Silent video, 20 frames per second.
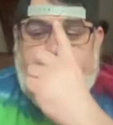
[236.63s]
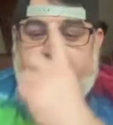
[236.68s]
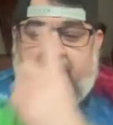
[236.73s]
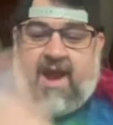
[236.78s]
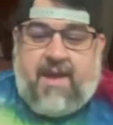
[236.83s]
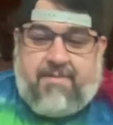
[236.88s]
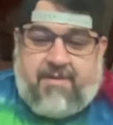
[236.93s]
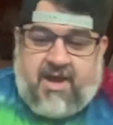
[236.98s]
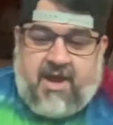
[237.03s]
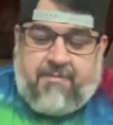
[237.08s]

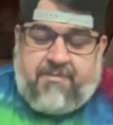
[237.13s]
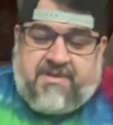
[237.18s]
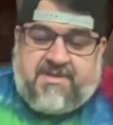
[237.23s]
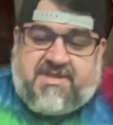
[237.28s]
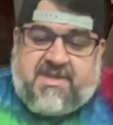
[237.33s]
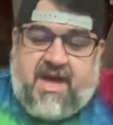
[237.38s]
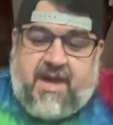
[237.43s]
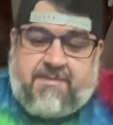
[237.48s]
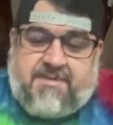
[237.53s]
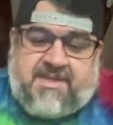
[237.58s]
wrapping up the
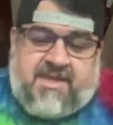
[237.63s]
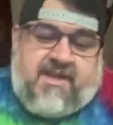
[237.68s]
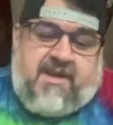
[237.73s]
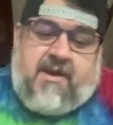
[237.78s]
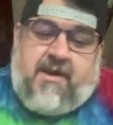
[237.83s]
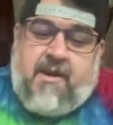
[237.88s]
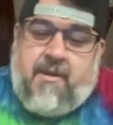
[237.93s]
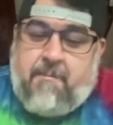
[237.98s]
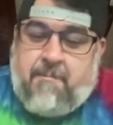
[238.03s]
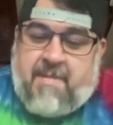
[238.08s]
top
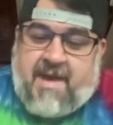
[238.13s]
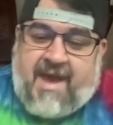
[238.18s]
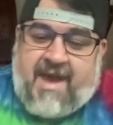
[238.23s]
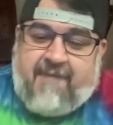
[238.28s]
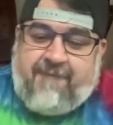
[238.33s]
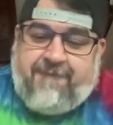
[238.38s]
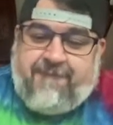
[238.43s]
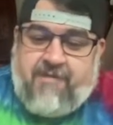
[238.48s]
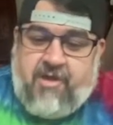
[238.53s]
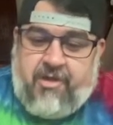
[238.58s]
10
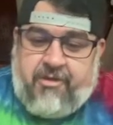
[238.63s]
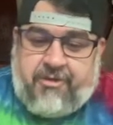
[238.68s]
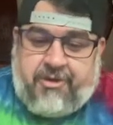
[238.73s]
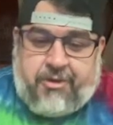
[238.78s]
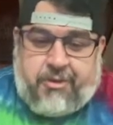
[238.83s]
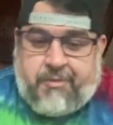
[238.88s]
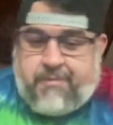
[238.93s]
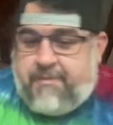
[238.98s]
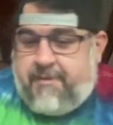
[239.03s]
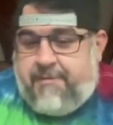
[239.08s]
by
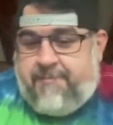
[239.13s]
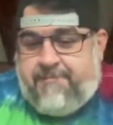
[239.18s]
volume.